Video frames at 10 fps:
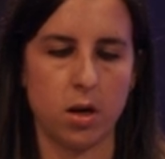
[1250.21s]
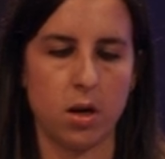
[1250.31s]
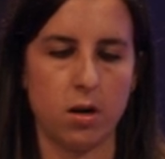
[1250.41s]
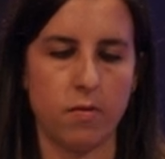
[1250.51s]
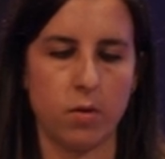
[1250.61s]

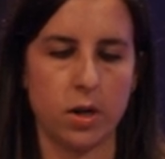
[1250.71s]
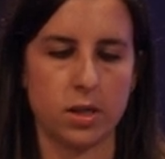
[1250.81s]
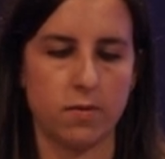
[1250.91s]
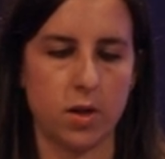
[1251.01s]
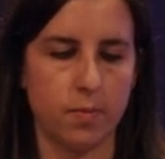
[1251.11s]
of the
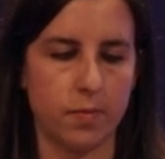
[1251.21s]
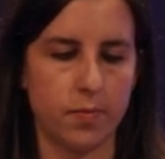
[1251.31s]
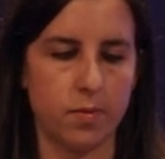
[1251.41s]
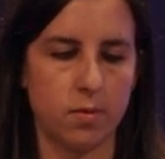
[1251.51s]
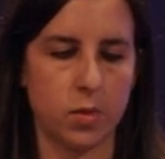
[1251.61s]
rest of them.
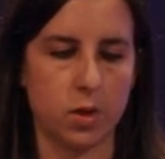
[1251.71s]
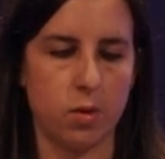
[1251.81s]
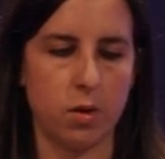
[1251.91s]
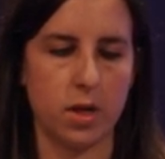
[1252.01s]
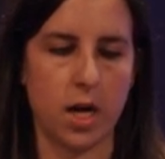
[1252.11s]
So
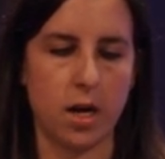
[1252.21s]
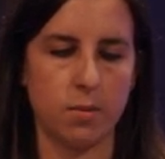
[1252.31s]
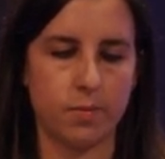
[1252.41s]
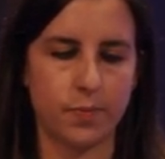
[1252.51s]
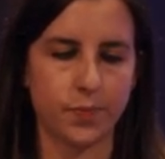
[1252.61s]
we'll run that.
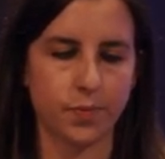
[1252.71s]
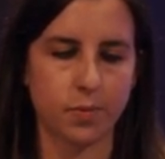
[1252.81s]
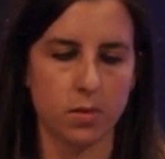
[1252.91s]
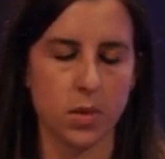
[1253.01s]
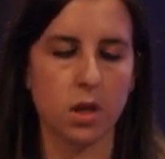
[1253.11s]

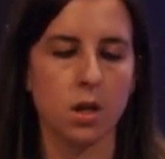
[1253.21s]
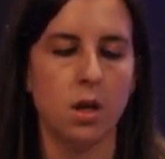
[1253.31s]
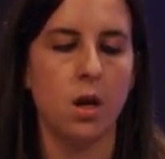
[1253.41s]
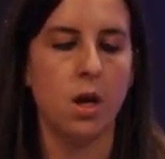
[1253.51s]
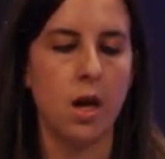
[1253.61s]

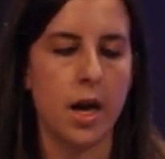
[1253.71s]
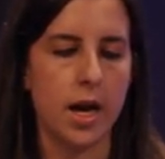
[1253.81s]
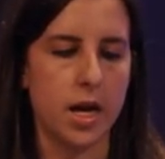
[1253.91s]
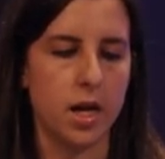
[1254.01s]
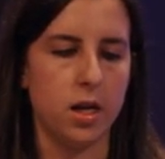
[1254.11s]

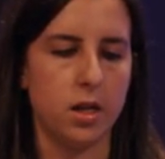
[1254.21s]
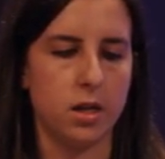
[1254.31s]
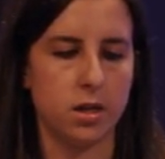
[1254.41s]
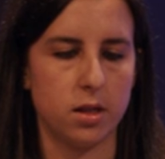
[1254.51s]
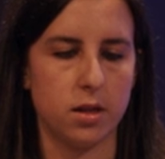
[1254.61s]

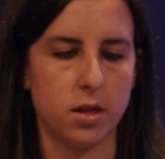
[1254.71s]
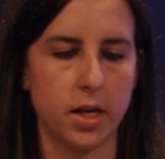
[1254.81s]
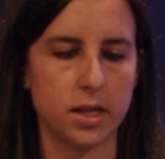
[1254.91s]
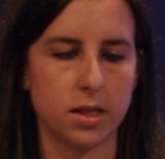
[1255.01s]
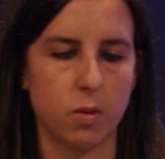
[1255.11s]
And the
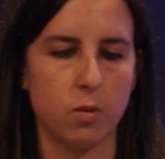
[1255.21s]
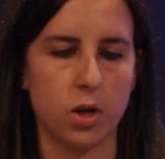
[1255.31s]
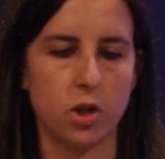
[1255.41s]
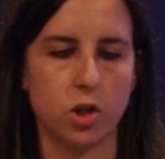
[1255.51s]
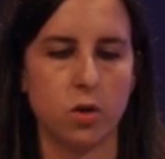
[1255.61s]
next thing we want
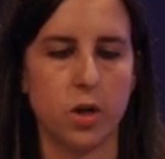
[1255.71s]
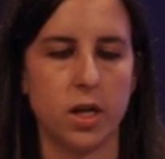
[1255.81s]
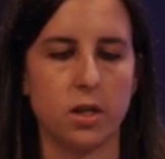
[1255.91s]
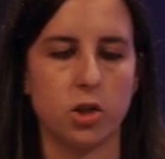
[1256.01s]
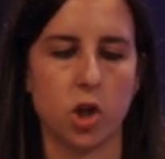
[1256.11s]
to do
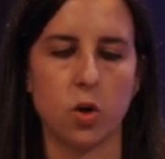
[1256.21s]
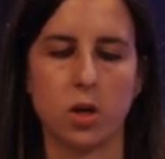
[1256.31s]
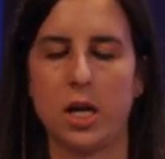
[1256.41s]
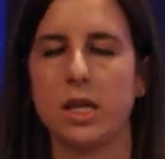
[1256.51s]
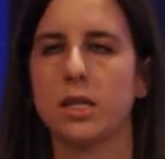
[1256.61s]
is
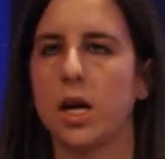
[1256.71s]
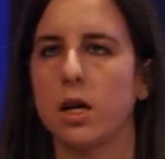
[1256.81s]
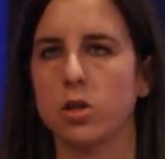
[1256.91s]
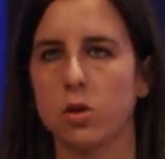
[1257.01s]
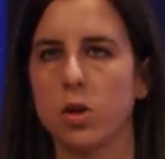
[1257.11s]
tokenize
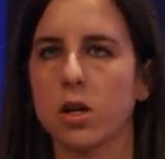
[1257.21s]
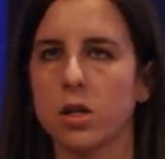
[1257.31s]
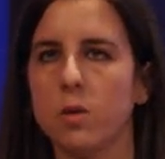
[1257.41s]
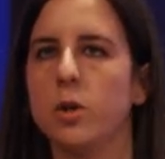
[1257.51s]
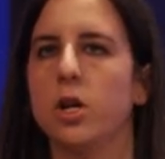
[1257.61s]
that. So
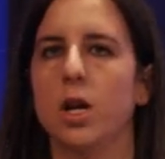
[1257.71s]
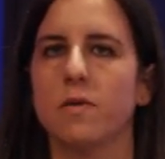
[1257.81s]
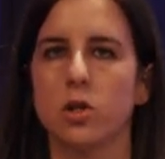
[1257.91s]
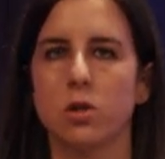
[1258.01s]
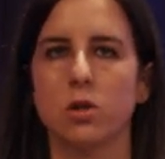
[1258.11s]
luckily, we don't have
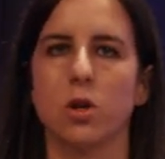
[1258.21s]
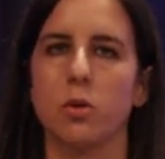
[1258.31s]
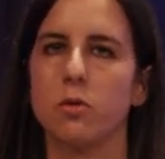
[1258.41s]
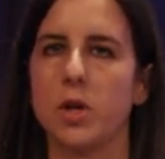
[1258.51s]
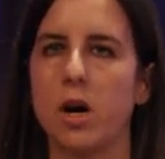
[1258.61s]
to go
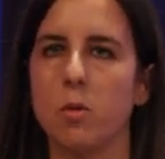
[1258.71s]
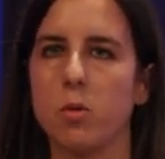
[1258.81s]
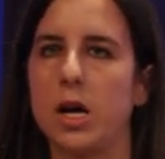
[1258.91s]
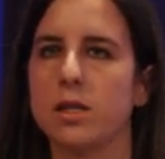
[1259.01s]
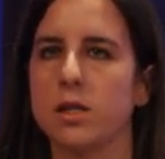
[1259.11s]
through that whole
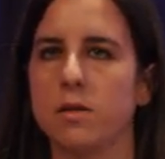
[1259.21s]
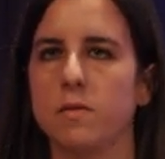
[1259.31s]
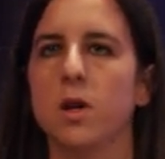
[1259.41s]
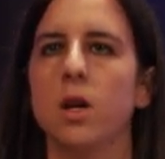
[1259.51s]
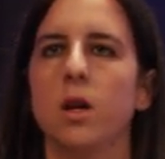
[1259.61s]
process
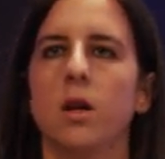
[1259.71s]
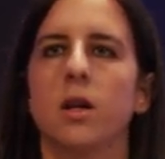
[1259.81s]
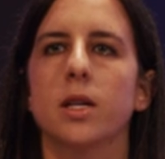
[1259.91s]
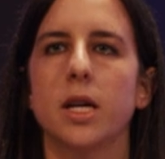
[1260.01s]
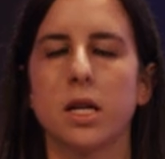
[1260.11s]
of
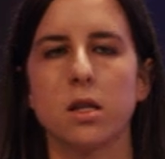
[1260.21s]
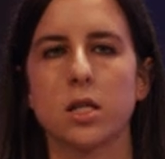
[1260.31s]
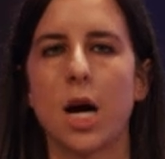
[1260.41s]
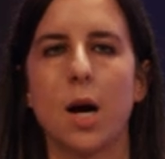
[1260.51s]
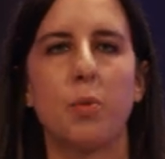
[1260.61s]
getting the
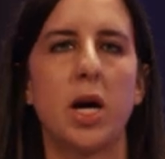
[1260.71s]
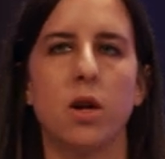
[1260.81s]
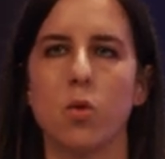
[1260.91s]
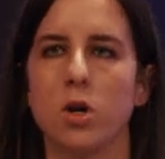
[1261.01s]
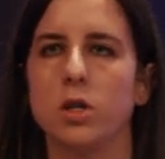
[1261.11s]
top
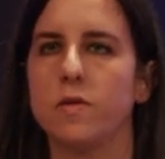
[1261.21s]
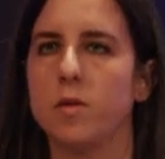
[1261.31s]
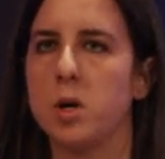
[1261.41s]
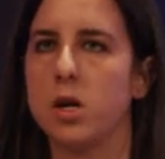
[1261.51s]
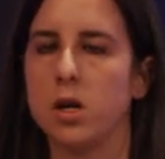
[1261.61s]
n words
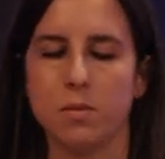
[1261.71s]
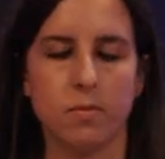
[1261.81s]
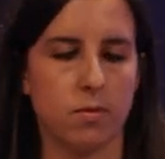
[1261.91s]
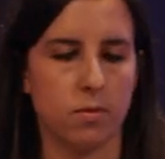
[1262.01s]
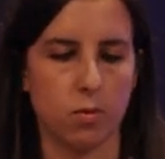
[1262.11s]
from
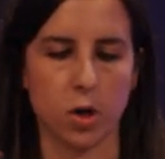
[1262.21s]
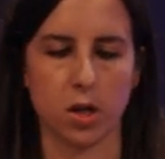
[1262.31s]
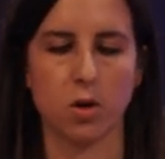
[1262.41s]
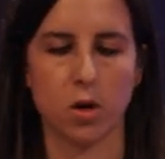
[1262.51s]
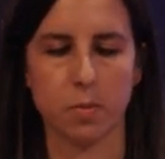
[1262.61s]
our
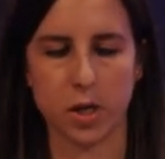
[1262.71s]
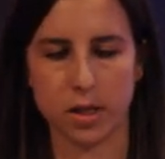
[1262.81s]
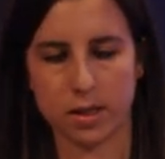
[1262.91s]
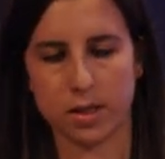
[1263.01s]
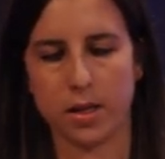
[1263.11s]
word
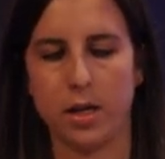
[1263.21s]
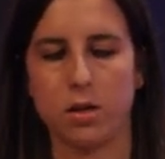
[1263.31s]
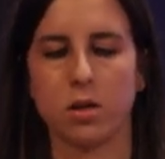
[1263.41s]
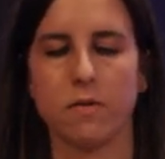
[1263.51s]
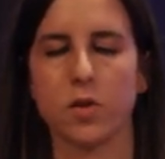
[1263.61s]
corpus
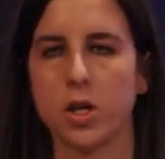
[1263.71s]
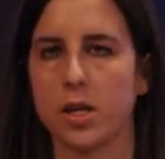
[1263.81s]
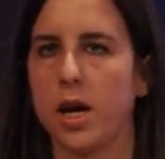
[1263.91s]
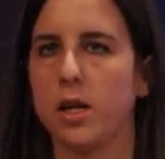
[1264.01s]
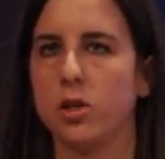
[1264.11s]
and converting
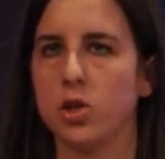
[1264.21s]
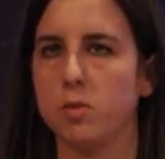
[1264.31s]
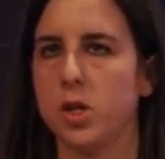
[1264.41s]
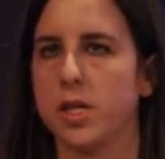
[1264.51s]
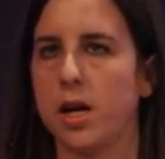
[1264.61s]
that into
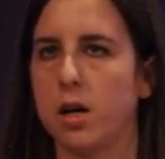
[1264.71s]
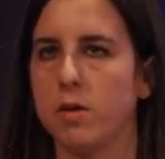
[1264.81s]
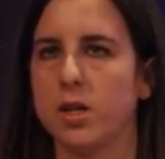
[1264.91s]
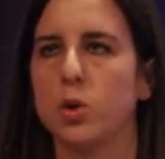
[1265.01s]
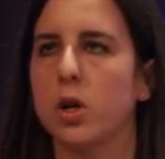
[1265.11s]
multi-hot
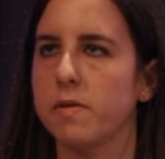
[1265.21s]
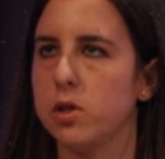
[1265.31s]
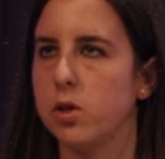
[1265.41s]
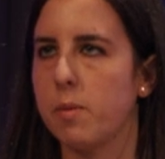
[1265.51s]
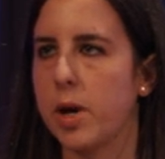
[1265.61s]
arrays. We to
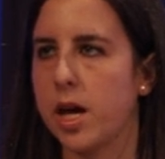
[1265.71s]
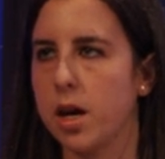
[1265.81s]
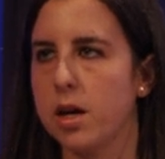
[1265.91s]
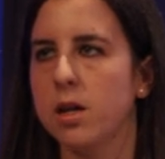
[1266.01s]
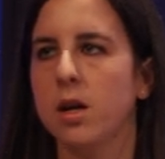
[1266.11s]
do that by
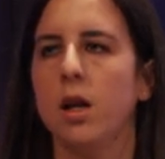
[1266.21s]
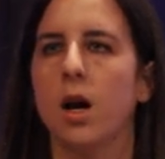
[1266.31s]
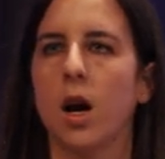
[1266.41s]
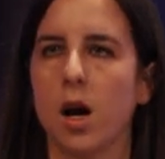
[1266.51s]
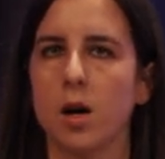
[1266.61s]
hand.
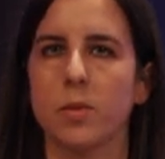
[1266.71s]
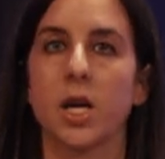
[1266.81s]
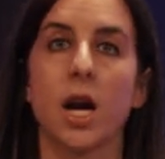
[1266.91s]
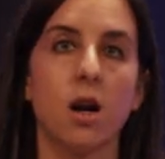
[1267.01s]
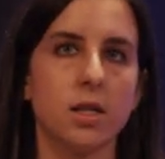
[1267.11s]

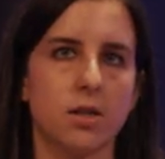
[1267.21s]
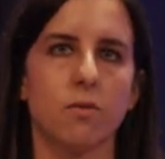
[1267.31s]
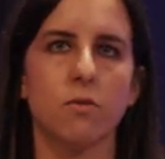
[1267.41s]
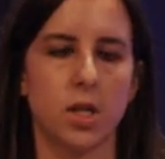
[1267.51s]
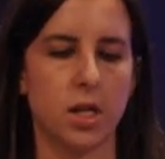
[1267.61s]
Keras has a
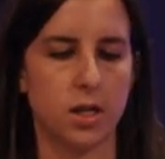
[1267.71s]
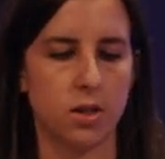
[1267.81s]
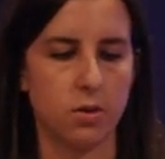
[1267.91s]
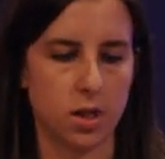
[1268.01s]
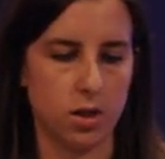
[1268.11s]
really nice
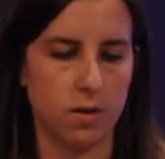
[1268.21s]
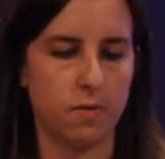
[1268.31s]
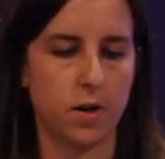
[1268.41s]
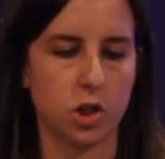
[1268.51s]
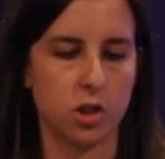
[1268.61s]
utility
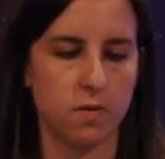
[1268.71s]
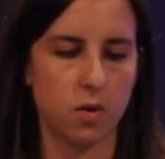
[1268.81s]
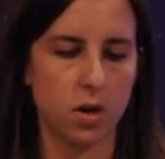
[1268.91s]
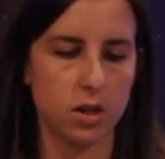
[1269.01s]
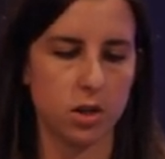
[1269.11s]
function
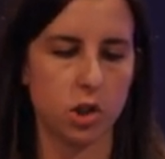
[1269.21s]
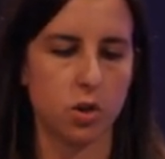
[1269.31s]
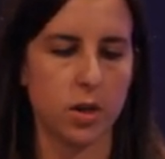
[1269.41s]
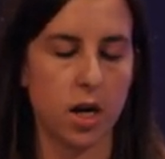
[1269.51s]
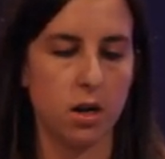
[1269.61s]
for us to
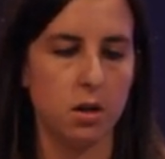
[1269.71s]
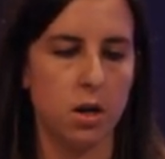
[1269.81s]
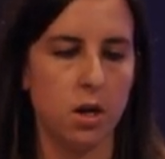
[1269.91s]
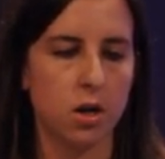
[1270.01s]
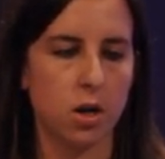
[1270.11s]
do that
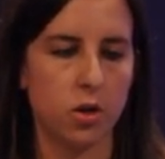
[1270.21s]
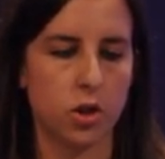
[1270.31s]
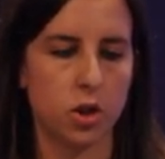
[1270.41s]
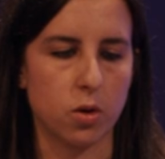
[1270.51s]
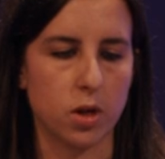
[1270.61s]
called the
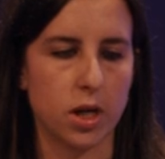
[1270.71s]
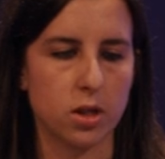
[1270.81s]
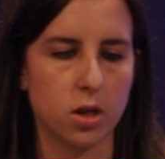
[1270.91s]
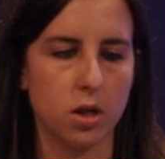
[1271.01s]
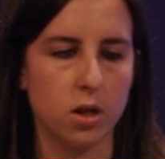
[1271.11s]

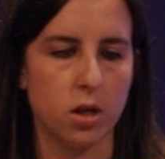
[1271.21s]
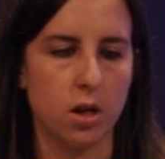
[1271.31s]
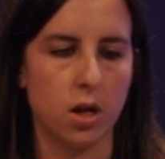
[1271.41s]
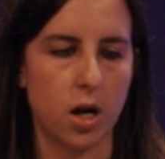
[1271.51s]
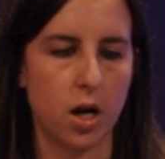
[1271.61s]
Tokenizer.
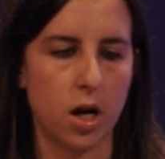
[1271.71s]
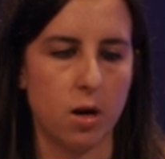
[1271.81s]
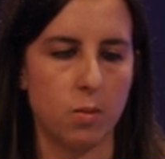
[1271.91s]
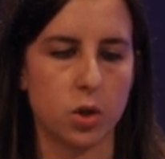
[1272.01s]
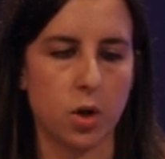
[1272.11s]

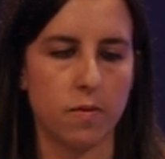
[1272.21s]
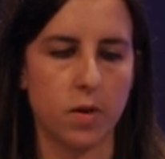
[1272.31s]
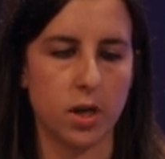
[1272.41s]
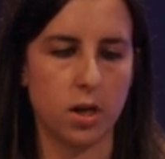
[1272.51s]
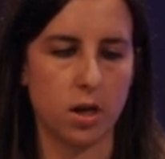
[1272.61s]
So I've
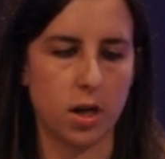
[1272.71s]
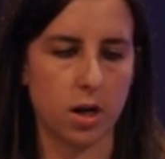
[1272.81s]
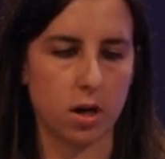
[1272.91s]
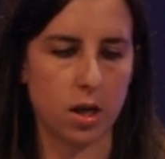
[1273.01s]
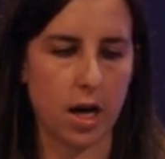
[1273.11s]
written
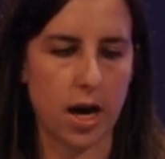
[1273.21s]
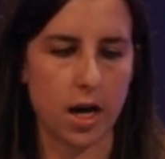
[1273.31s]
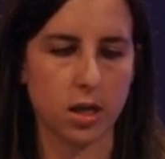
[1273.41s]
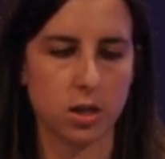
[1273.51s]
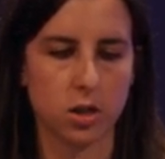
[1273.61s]
a
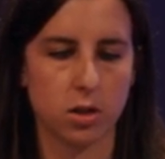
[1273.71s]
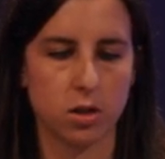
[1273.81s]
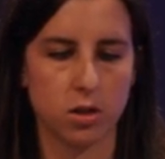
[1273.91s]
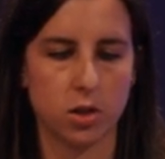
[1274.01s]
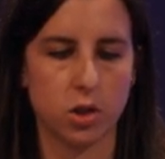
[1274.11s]
class
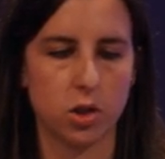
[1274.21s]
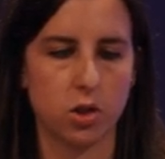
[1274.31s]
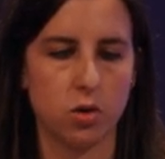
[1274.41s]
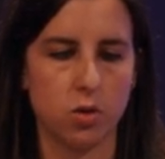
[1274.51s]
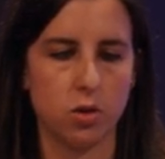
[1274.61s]

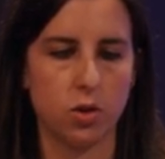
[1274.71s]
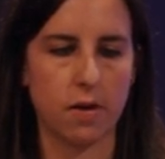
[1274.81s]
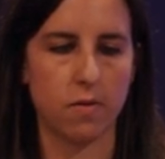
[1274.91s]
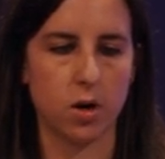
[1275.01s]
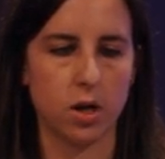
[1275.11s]
to do
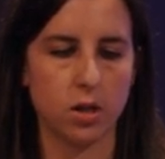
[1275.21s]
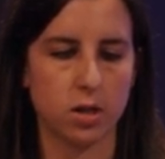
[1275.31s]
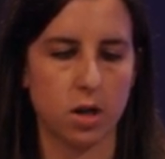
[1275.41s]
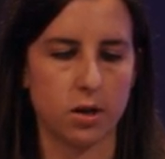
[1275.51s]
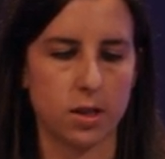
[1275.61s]
that for us,
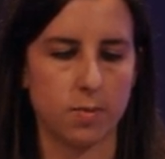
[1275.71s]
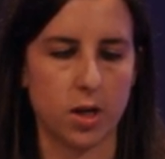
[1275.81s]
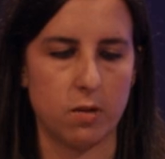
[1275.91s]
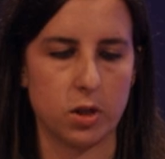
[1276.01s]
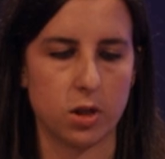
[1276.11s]
and I'll
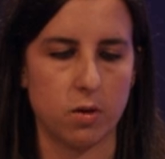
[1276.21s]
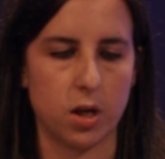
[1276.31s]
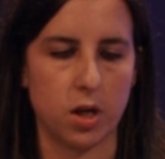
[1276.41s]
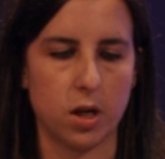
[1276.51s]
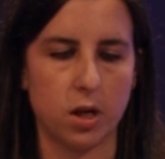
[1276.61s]
explain what's going
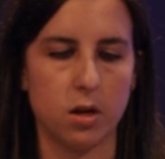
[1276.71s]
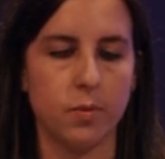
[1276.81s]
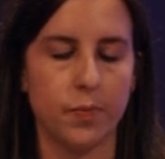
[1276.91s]
on here.